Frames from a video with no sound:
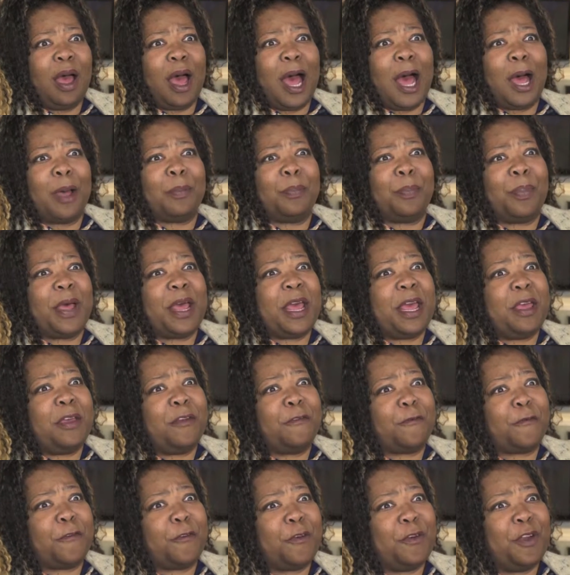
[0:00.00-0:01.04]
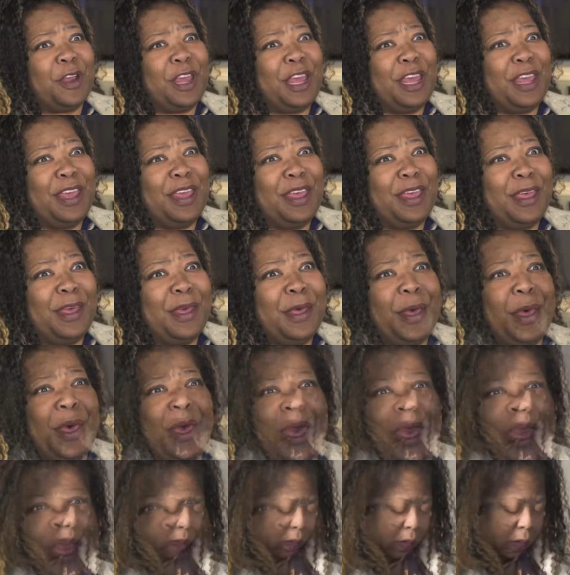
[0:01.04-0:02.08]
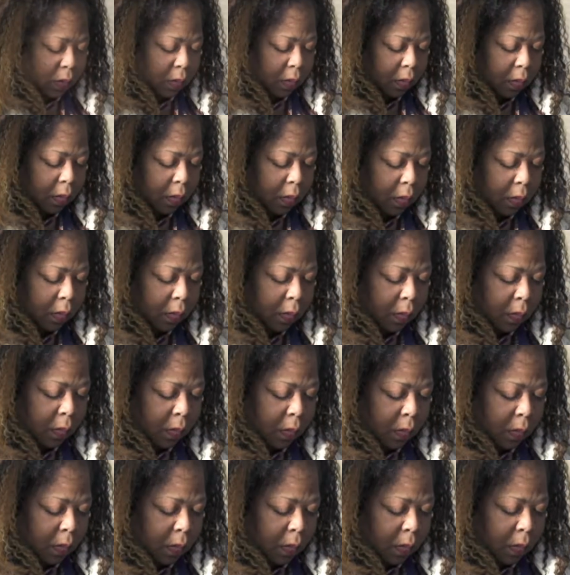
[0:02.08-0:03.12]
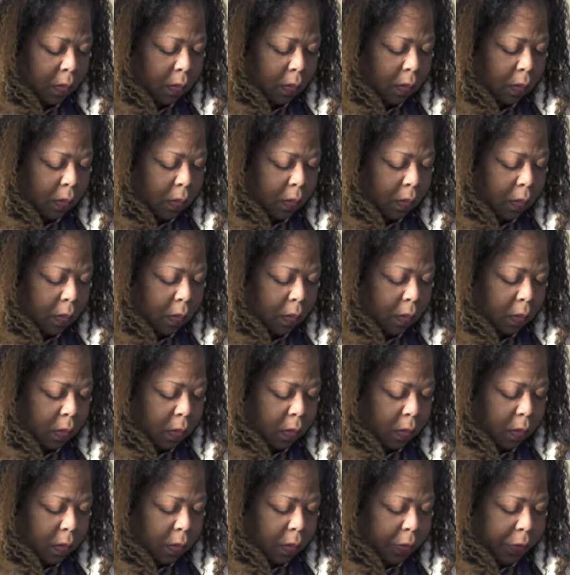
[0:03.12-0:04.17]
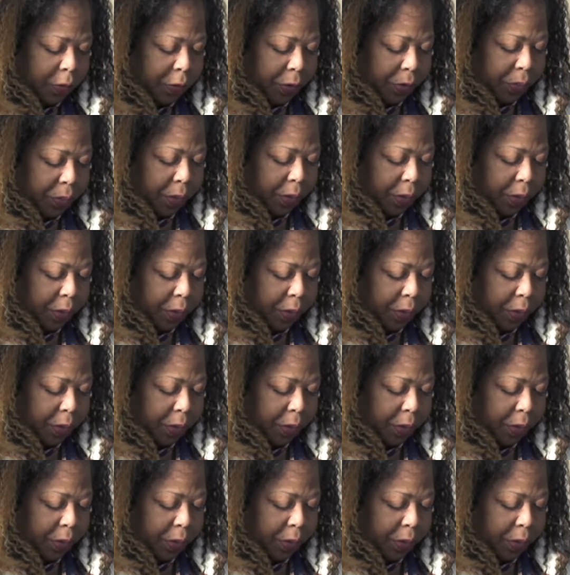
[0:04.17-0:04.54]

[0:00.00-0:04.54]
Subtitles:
I'm pain-free, and I'm back to doing my arts and crafts.